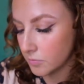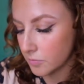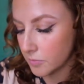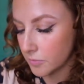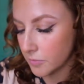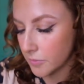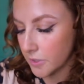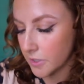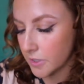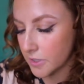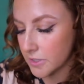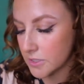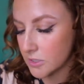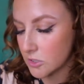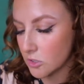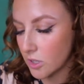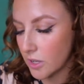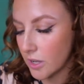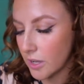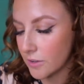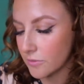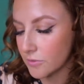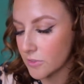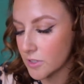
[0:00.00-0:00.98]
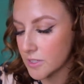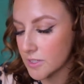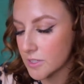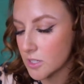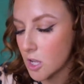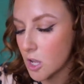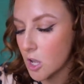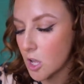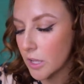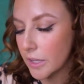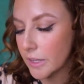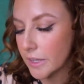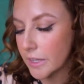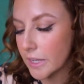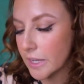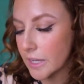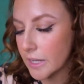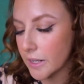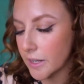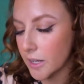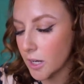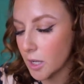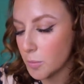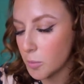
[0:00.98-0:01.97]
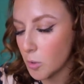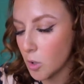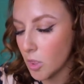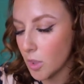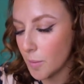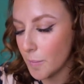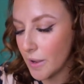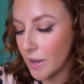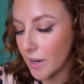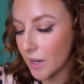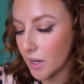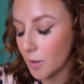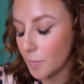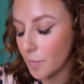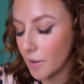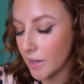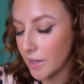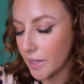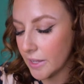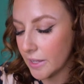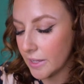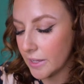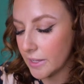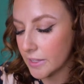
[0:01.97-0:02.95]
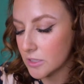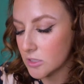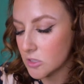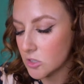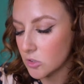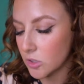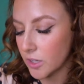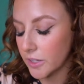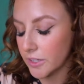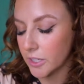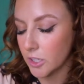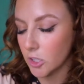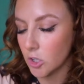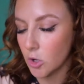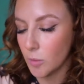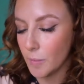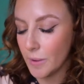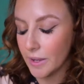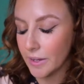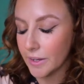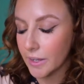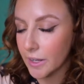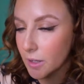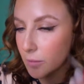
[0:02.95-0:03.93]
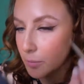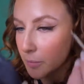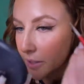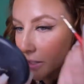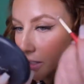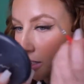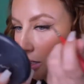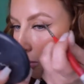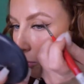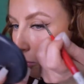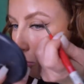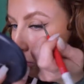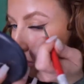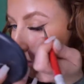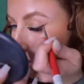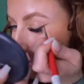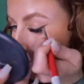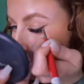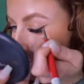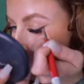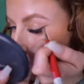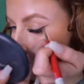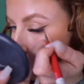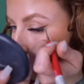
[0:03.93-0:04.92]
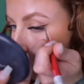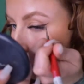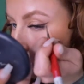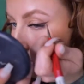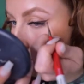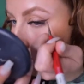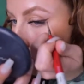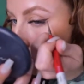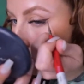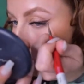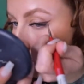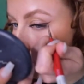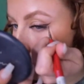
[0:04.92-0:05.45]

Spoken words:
And I still have this heated up on the back of my hand, so I can go back in and pick up more as I need it.